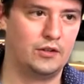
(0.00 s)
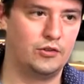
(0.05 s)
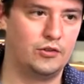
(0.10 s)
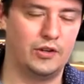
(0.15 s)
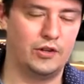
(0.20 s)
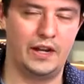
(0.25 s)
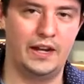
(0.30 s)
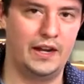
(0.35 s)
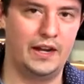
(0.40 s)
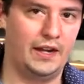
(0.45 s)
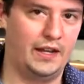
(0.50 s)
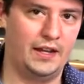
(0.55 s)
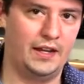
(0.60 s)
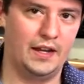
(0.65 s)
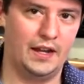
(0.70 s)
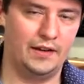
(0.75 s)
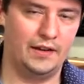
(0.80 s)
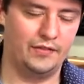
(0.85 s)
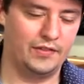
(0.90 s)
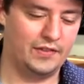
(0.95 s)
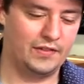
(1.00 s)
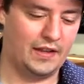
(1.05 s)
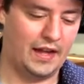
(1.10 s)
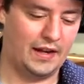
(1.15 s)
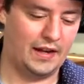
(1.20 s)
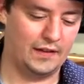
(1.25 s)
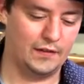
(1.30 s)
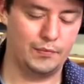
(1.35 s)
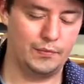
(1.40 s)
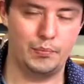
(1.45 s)
create any kind of
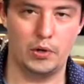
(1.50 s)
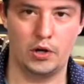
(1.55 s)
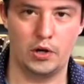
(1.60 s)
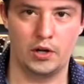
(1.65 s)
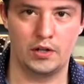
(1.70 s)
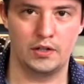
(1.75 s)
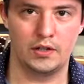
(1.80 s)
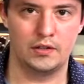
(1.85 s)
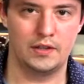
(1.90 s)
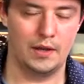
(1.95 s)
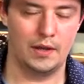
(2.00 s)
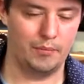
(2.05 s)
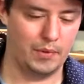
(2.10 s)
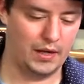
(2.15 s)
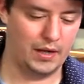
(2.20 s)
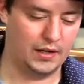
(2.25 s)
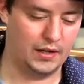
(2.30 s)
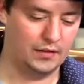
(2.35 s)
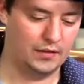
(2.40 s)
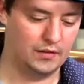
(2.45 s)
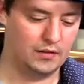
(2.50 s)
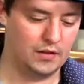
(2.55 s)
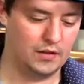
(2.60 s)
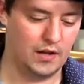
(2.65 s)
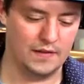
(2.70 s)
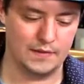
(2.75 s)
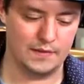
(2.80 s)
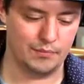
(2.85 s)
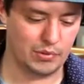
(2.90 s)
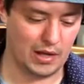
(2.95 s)
static spark that might
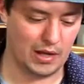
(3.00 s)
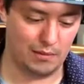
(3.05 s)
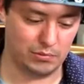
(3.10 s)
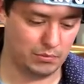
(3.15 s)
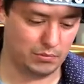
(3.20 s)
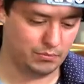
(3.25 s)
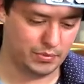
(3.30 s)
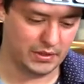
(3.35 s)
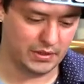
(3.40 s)
cause a problem.